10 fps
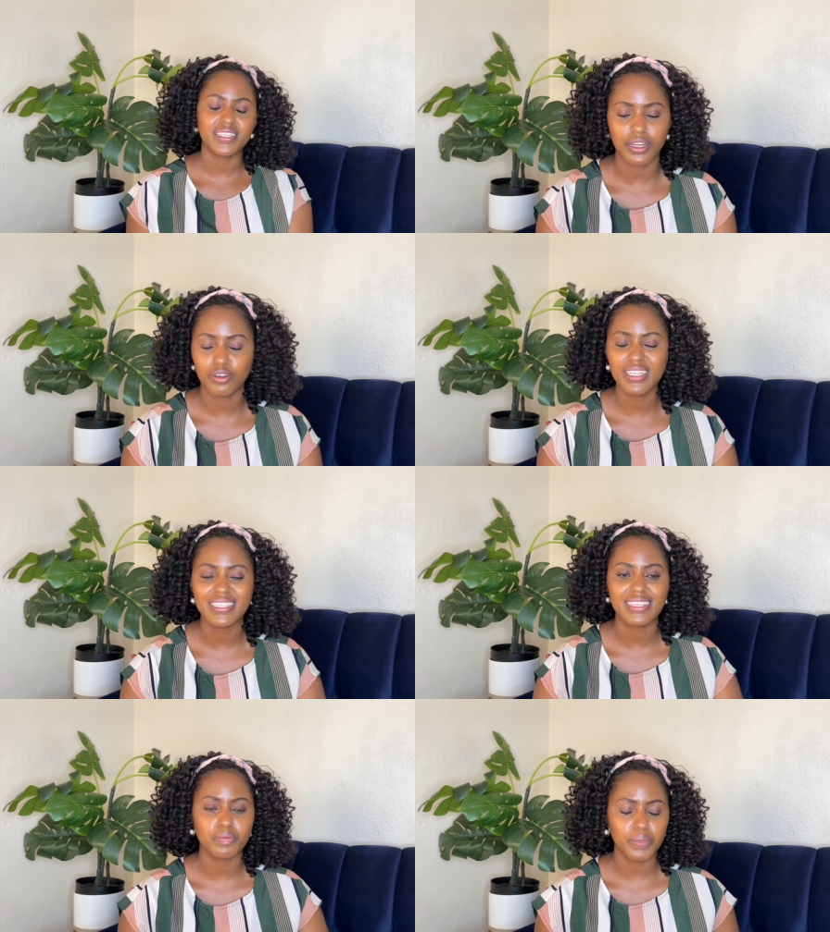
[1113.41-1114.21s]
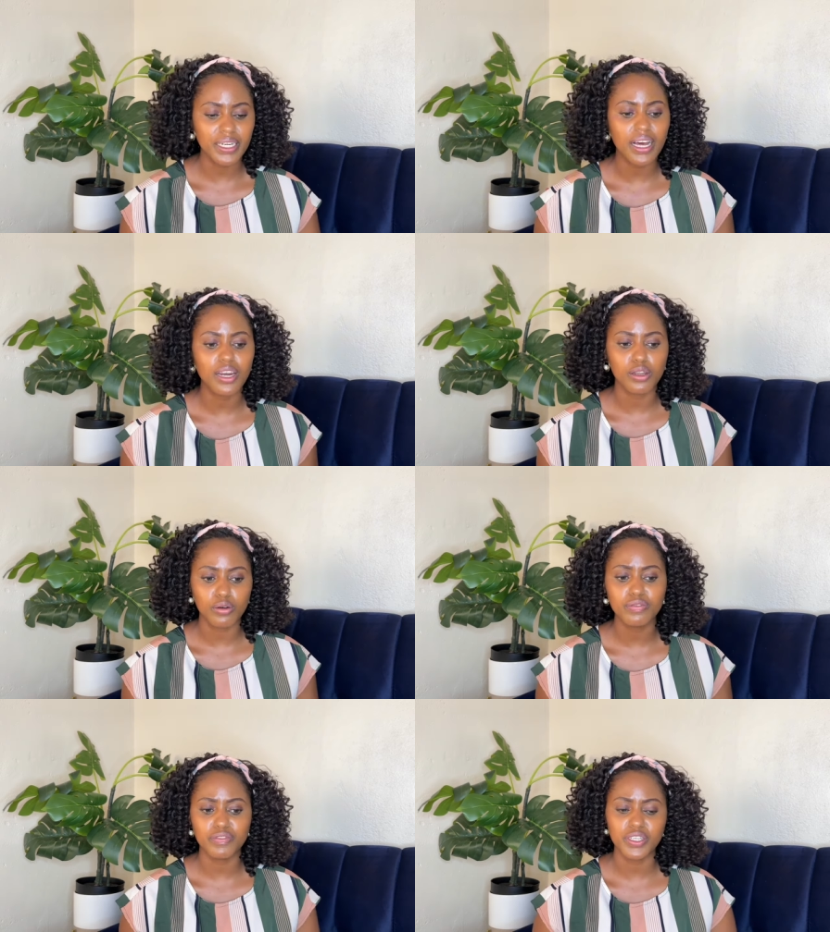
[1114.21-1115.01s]
I know this has been a
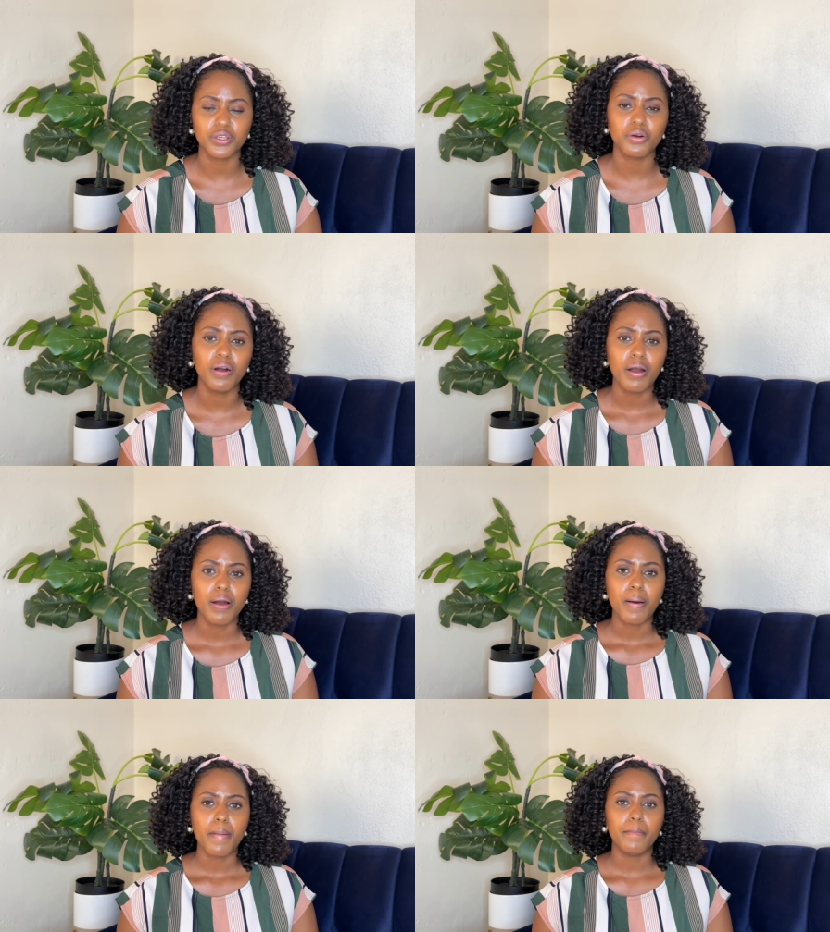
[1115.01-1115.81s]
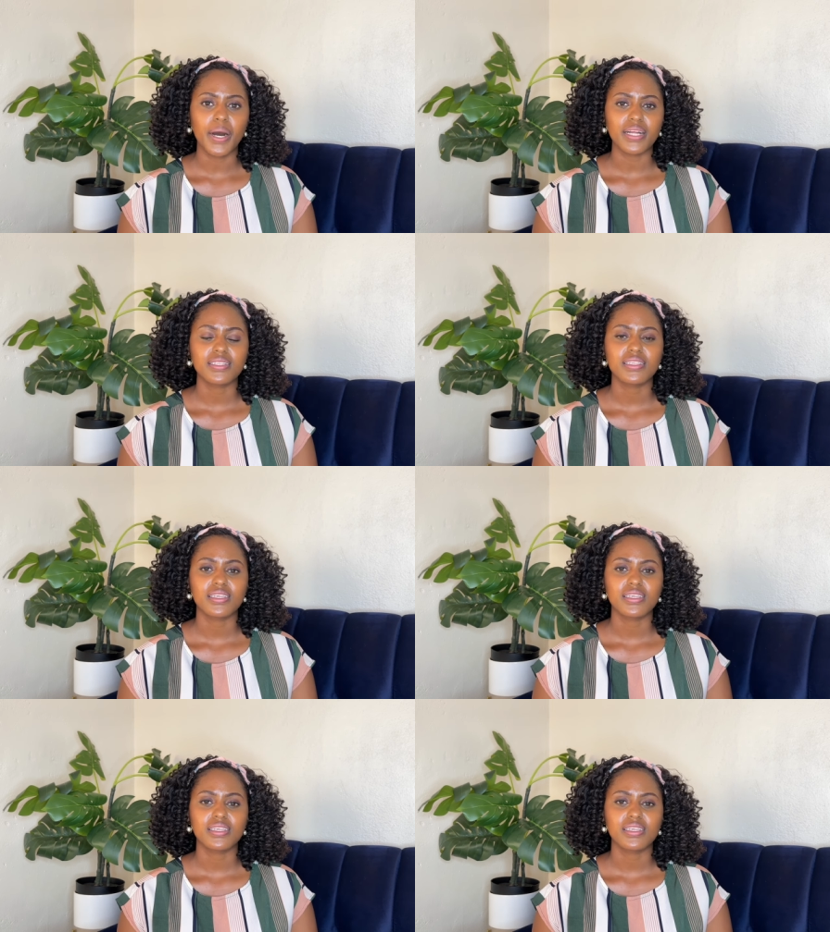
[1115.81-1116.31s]
long video, but